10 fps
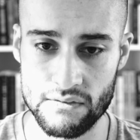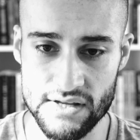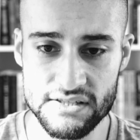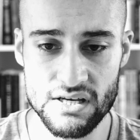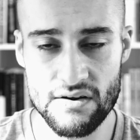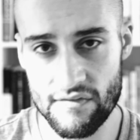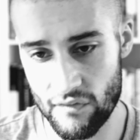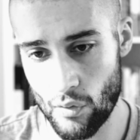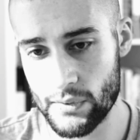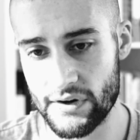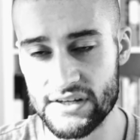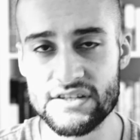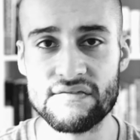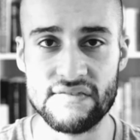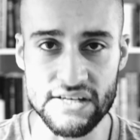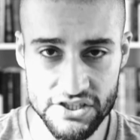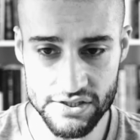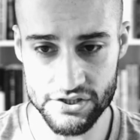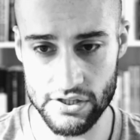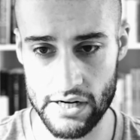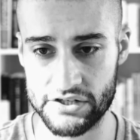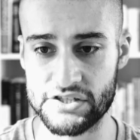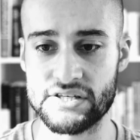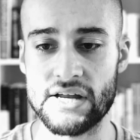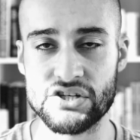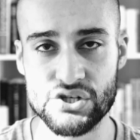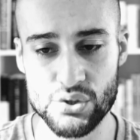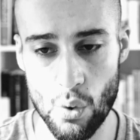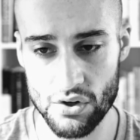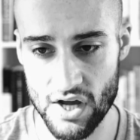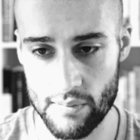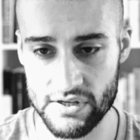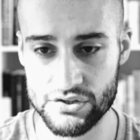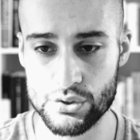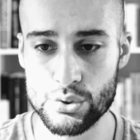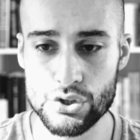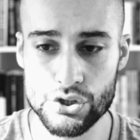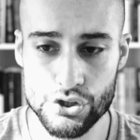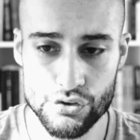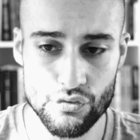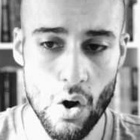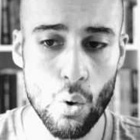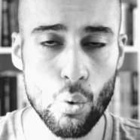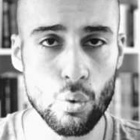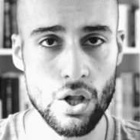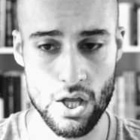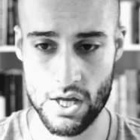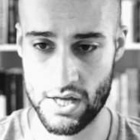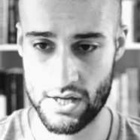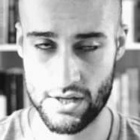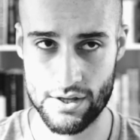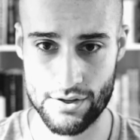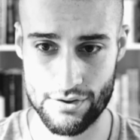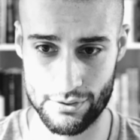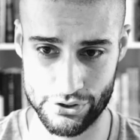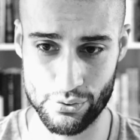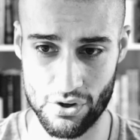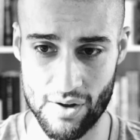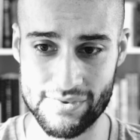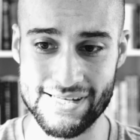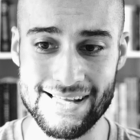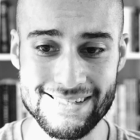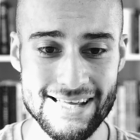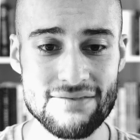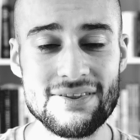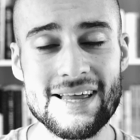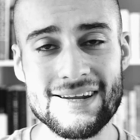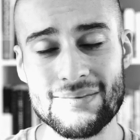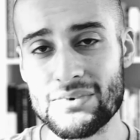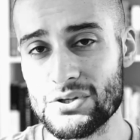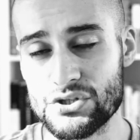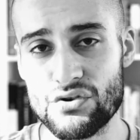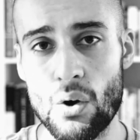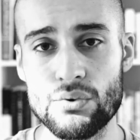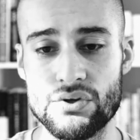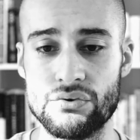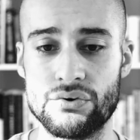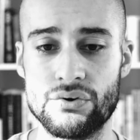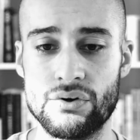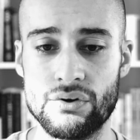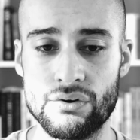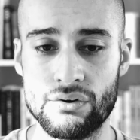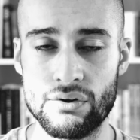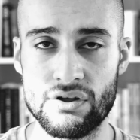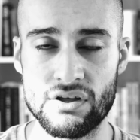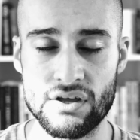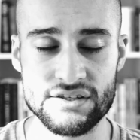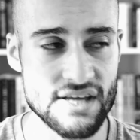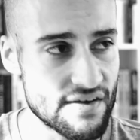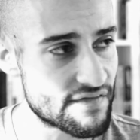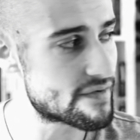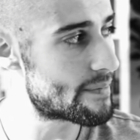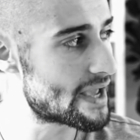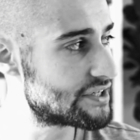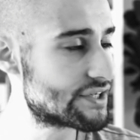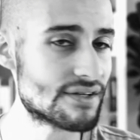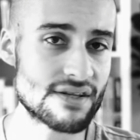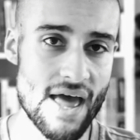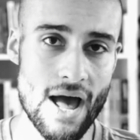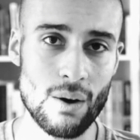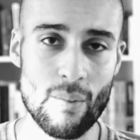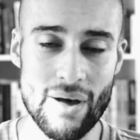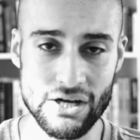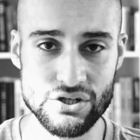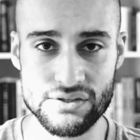This can inform your intervention strategies and shortcomings to control those shortcomings instead of letting them control you. See, information now about